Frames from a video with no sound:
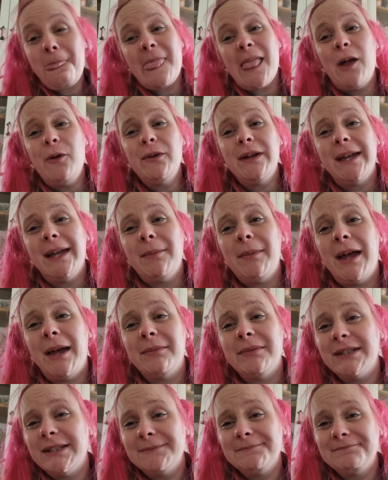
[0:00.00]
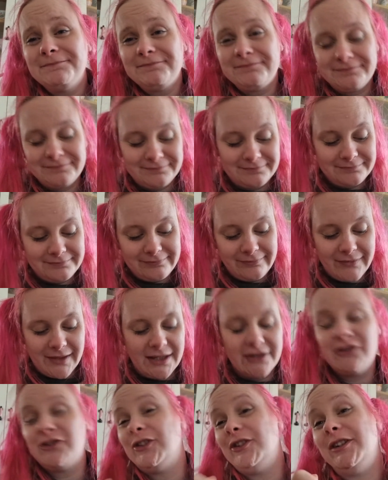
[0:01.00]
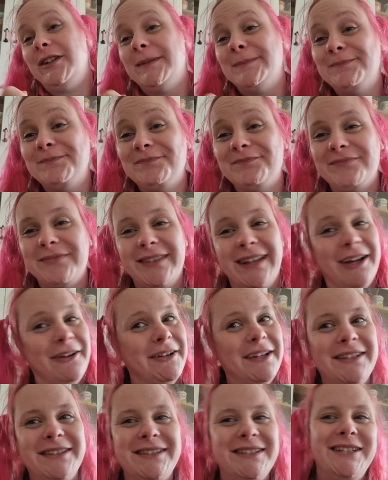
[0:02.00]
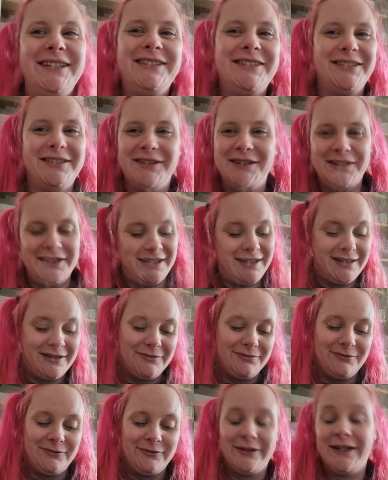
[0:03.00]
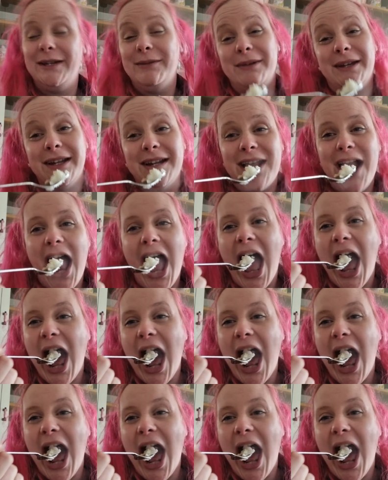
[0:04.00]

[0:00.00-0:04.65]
Okay, I'm happy. It's good. Now it's way better.